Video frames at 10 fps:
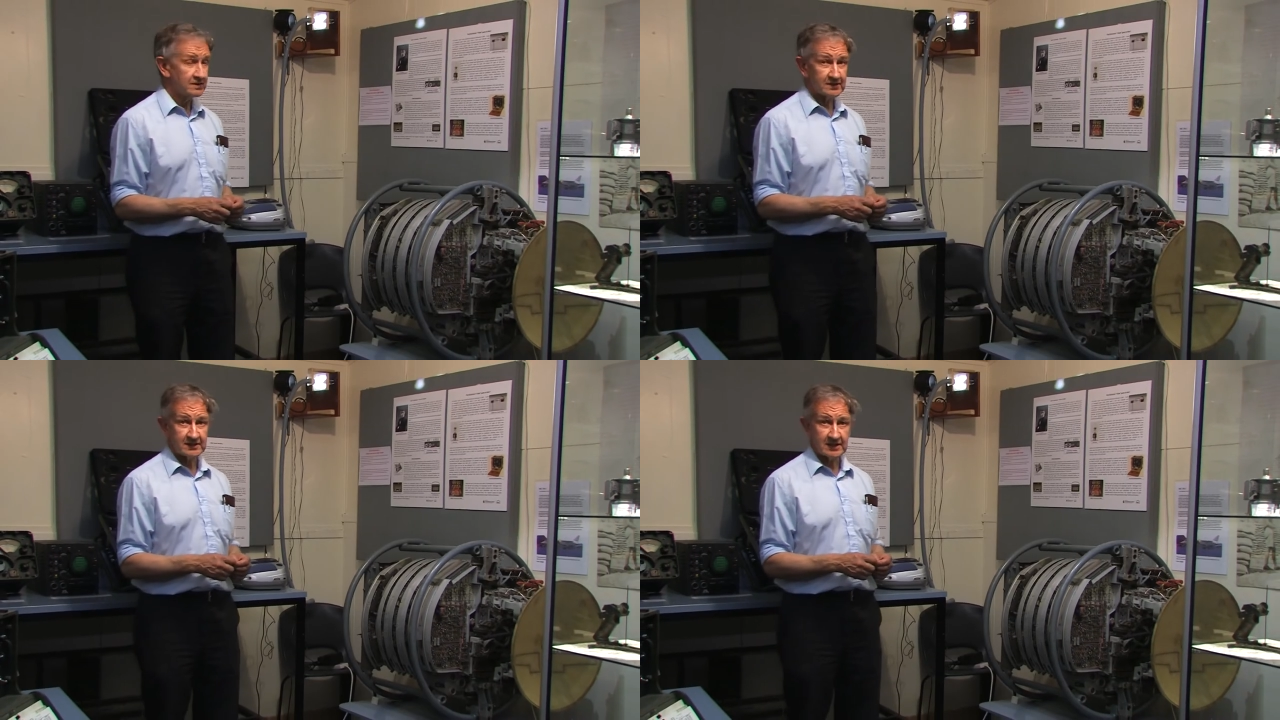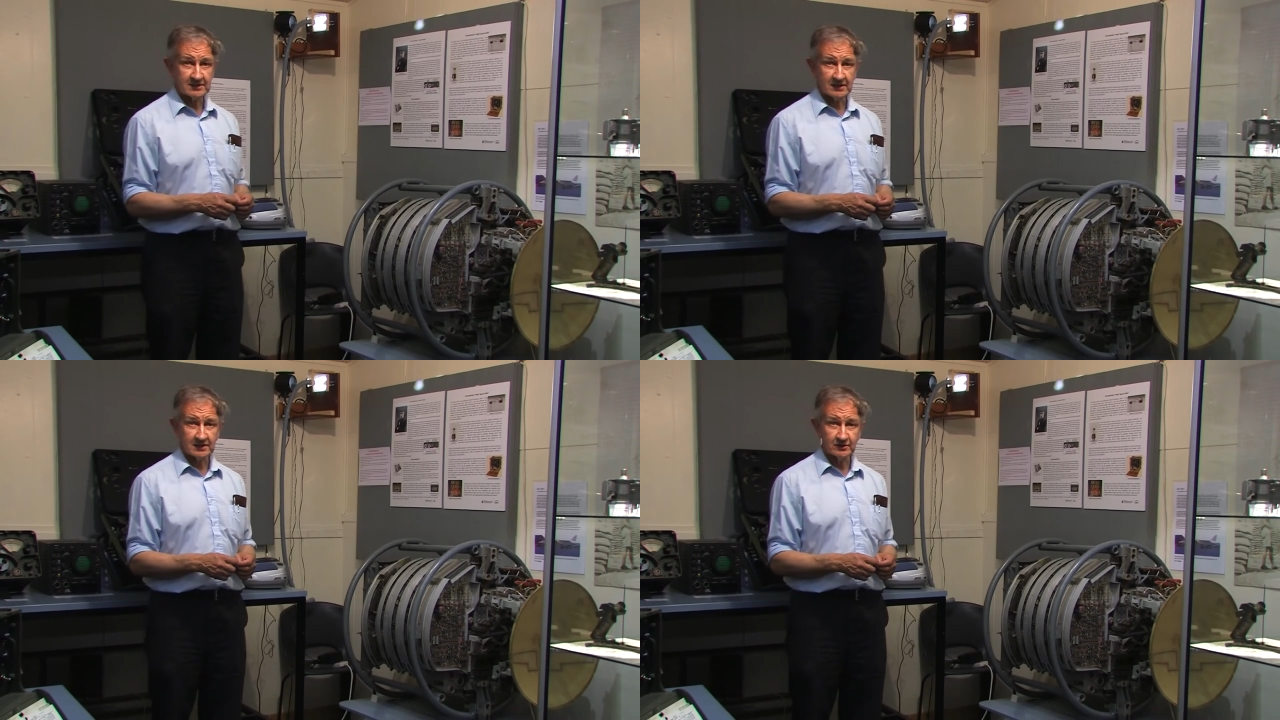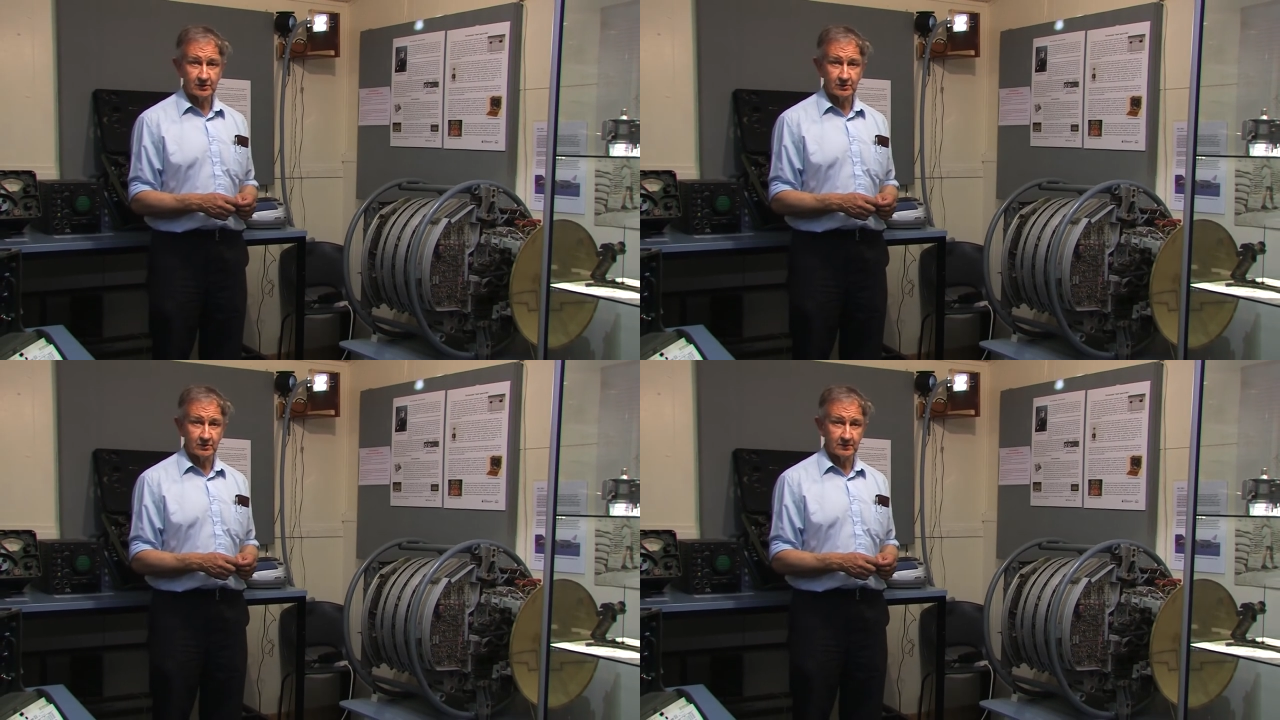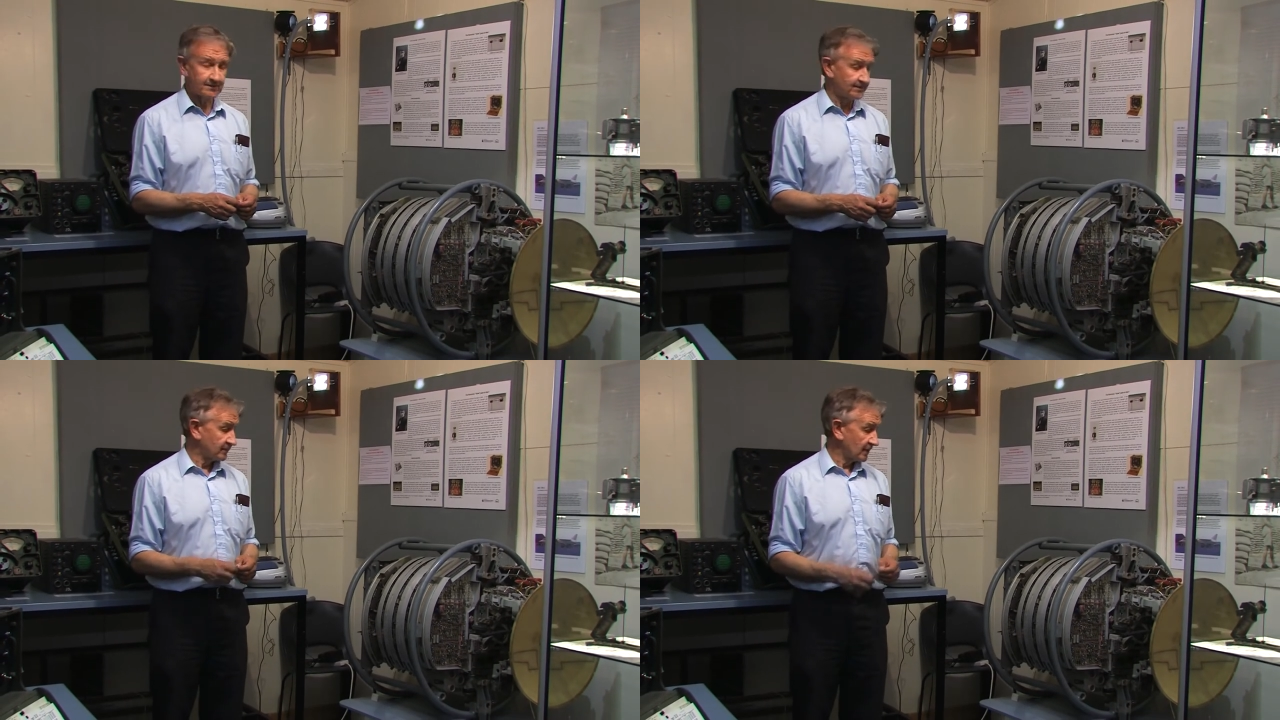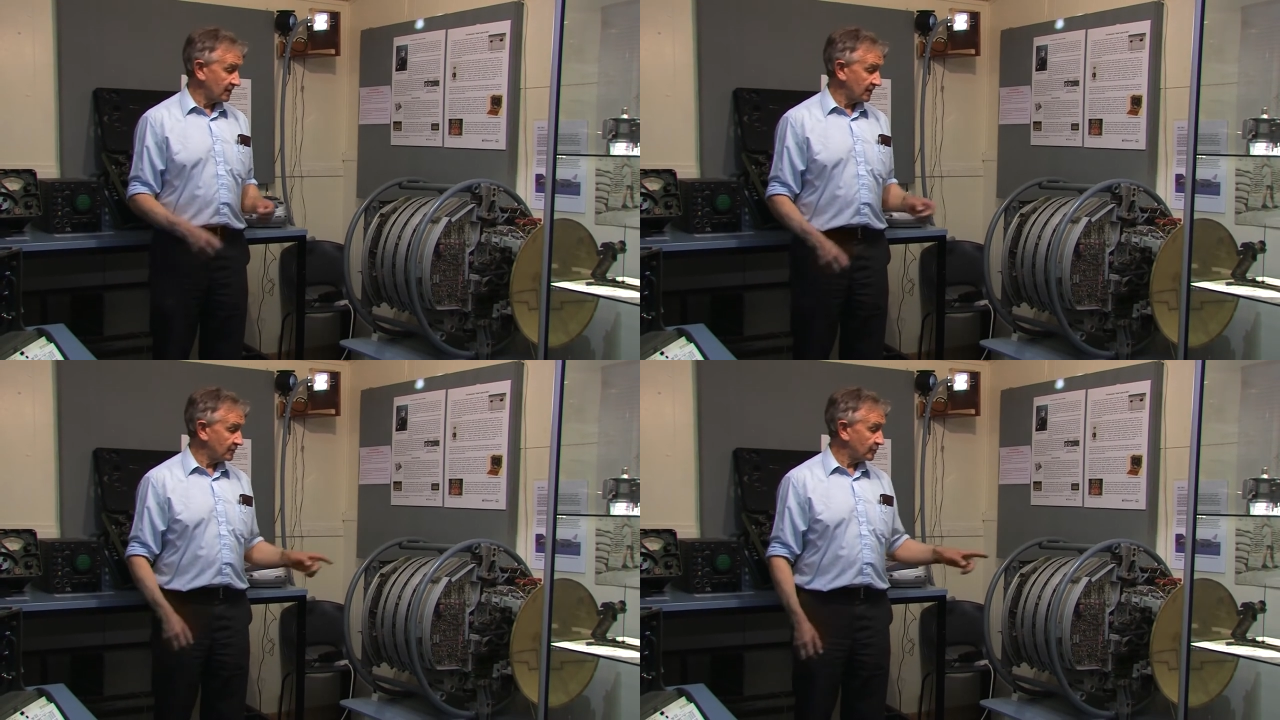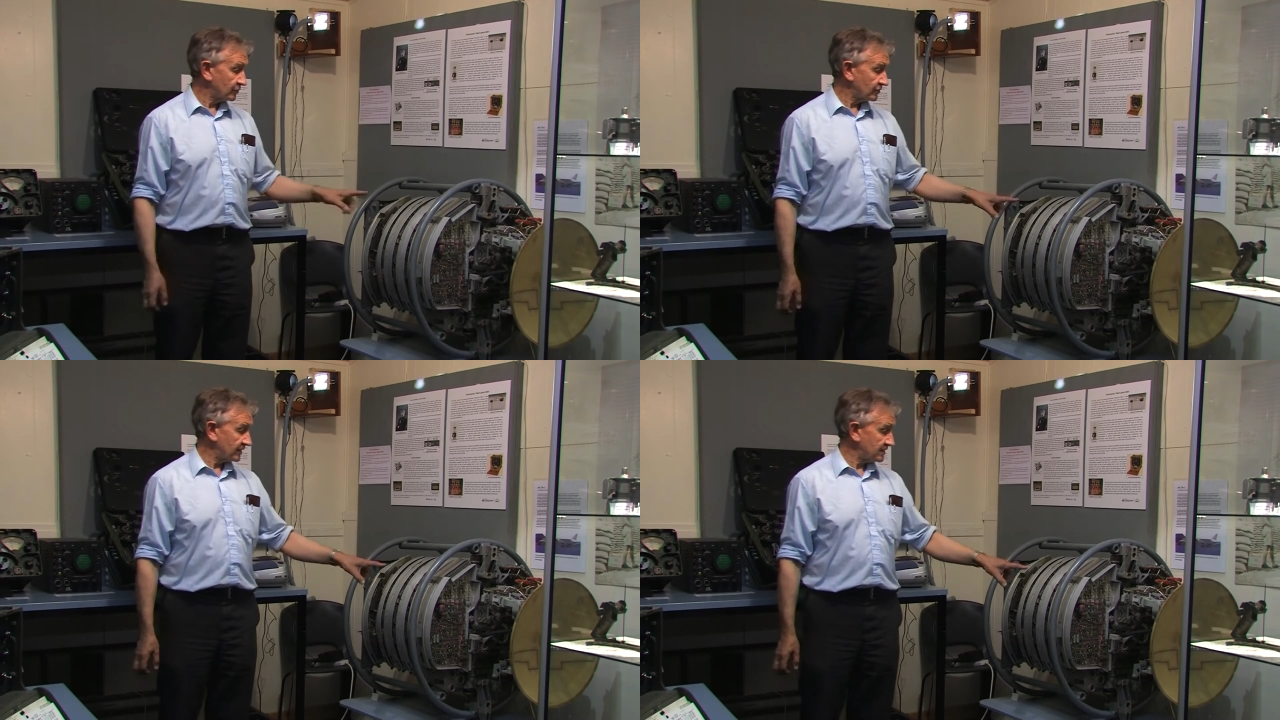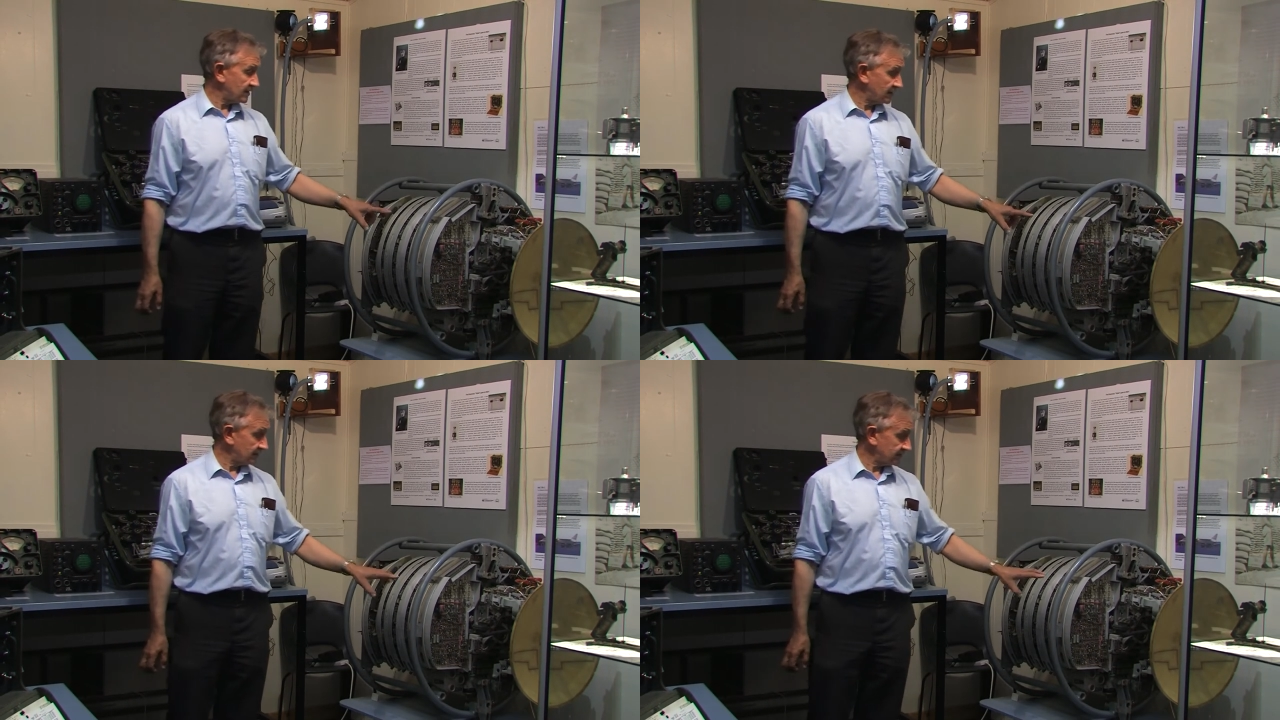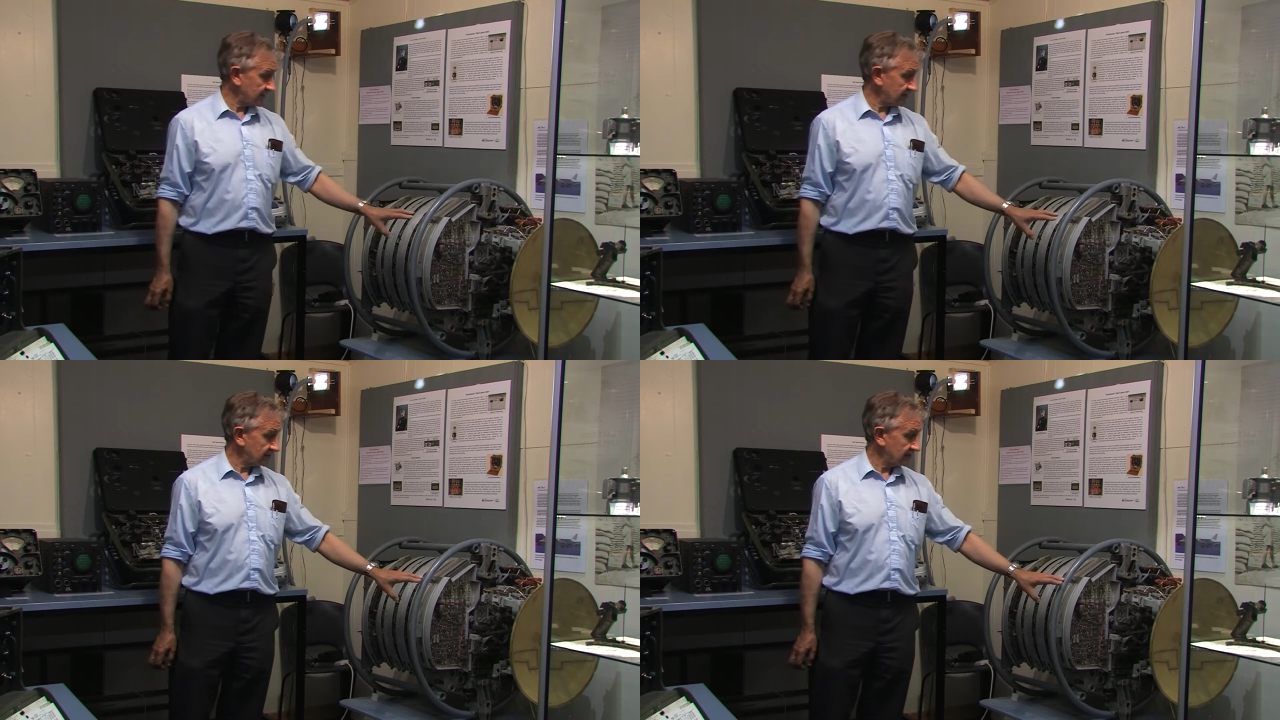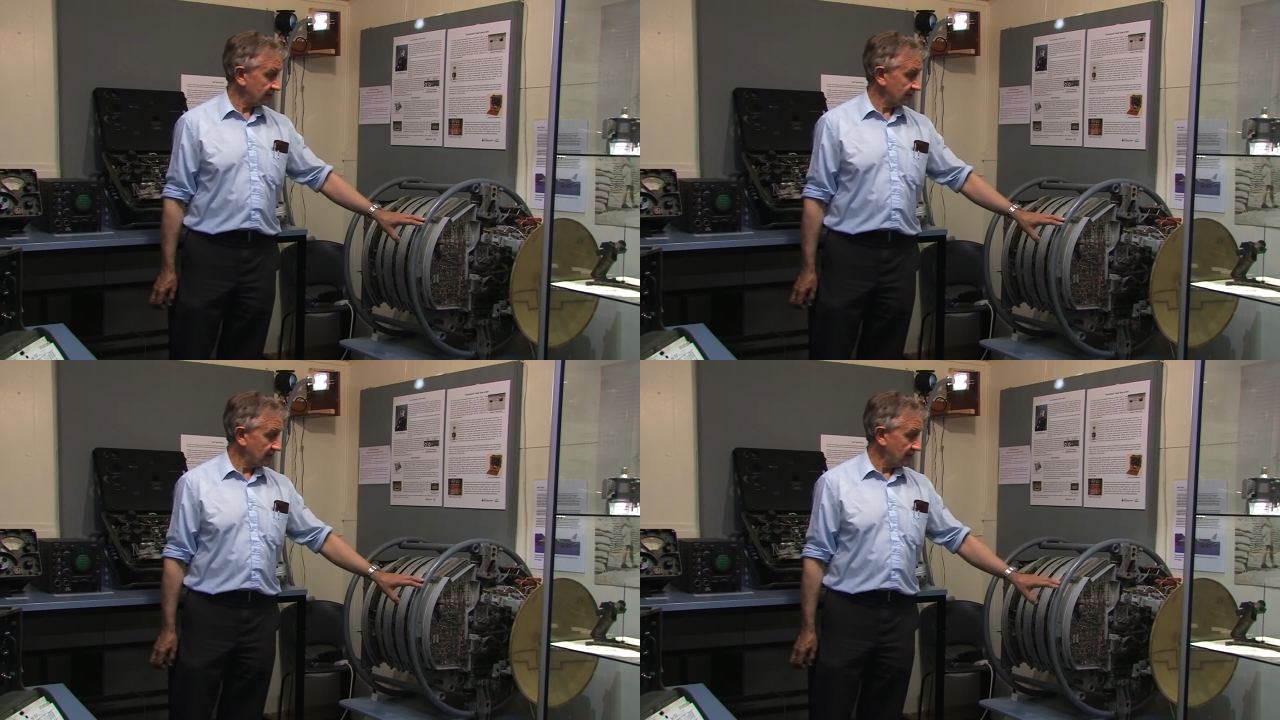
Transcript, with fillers: the TSR-2. The airborne radar set here